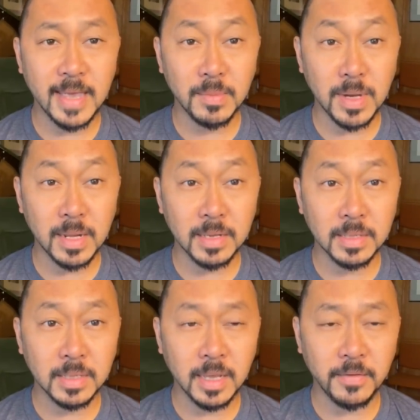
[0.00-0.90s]

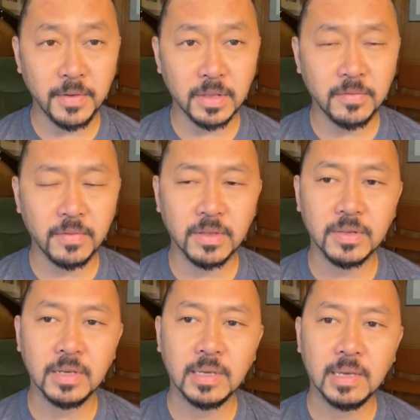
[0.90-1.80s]
antibodies and
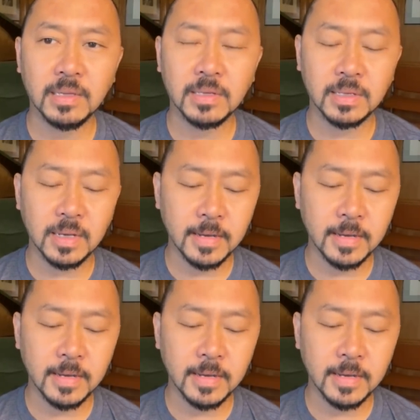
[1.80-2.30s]
effectiveness against